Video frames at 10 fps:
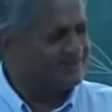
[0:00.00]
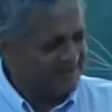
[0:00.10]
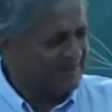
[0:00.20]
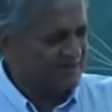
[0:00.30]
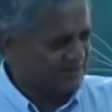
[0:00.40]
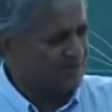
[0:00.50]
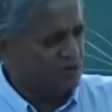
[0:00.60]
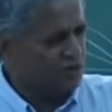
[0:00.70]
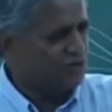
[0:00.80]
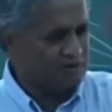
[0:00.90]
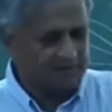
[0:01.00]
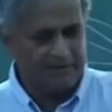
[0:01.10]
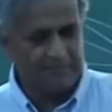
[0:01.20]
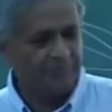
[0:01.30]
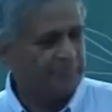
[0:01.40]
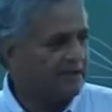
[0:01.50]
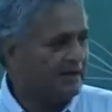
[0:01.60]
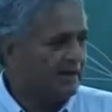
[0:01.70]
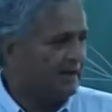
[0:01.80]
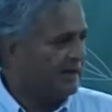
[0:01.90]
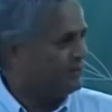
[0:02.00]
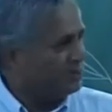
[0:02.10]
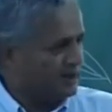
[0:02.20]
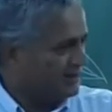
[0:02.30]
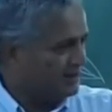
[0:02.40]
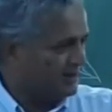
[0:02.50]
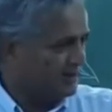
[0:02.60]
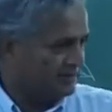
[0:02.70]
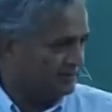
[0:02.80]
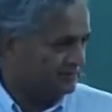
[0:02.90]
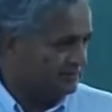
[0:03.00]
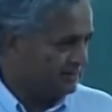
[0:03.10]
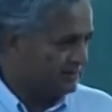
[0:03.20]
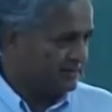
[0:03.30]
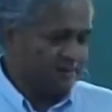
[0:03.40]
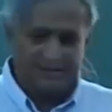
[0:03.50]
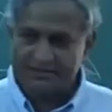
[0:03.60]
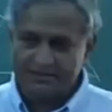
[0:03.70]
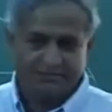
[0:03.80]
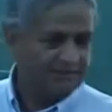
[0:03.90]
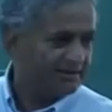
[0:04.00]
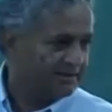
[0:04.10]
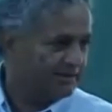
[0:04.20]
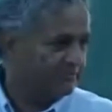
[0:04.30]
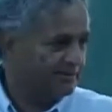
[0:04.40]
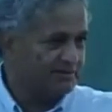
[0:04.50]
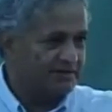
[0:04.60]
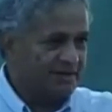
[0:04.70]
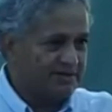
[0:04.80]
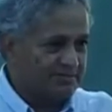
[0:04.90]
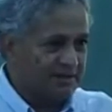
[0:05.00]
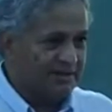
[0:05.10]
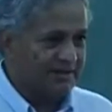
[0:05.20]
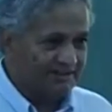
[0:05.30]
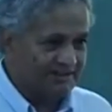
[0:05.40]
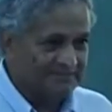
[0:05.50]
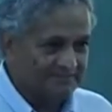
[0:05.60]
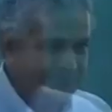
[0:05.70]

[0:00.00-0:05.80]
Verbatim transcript: CH Chinook and only they make not that every other fellow starts making it.